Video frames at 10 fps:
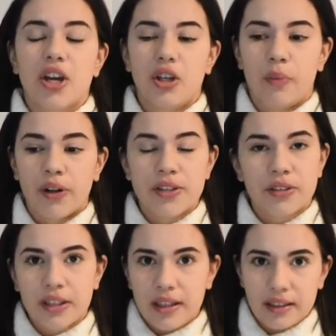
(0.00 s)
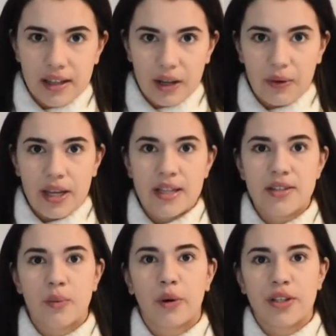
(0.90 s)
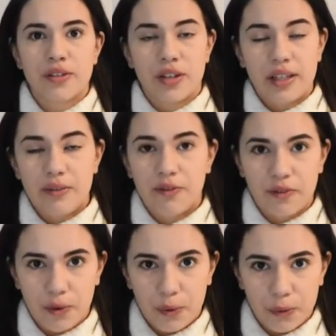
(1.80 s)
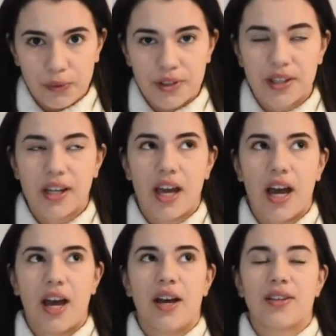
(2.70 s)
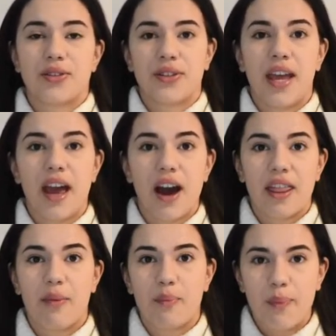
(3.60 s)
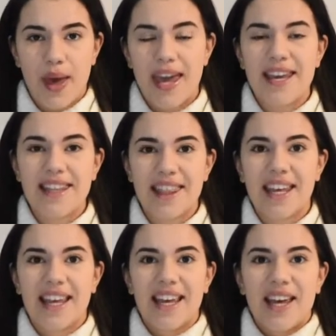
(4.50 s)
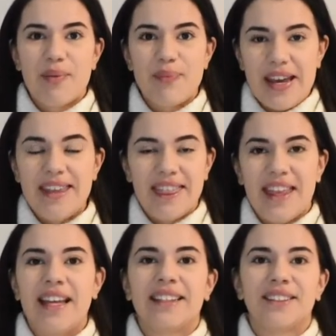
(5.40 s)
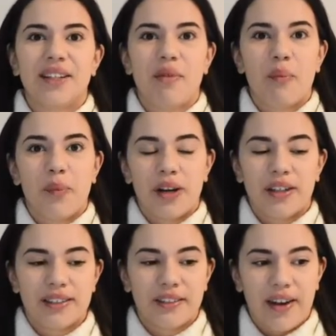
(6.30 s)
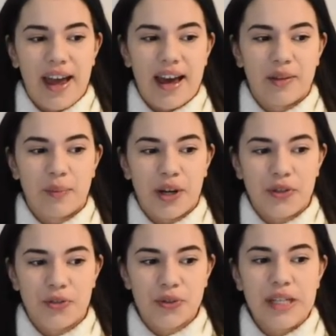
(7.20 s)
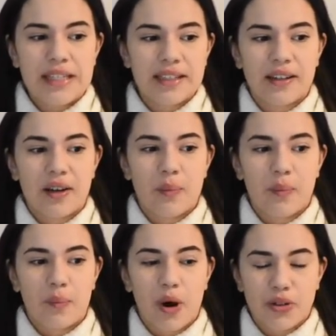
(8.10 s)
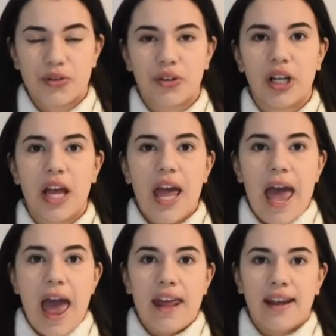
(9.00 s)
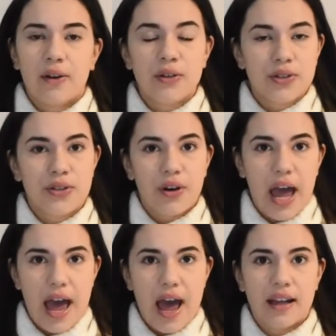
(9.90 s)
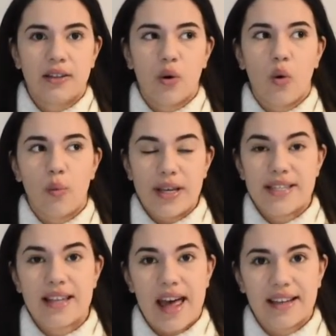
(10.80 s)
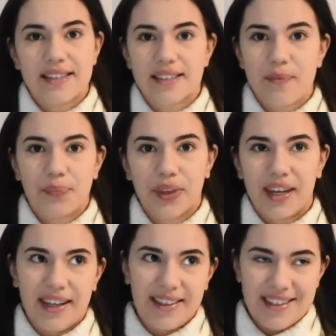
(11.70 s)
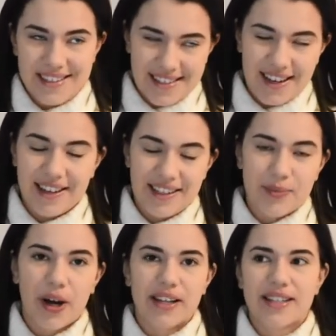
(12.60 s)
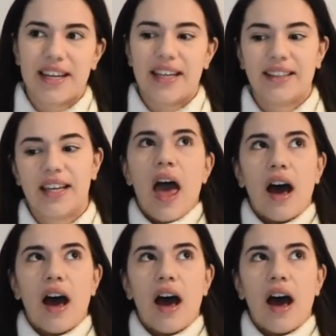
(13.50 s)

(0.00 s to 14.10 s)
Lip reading: Your body's going to need liquids, your body's going to need food. So they are the main things to remember. So I had my 2-liter bottle, and I also had all my snacks in this basket.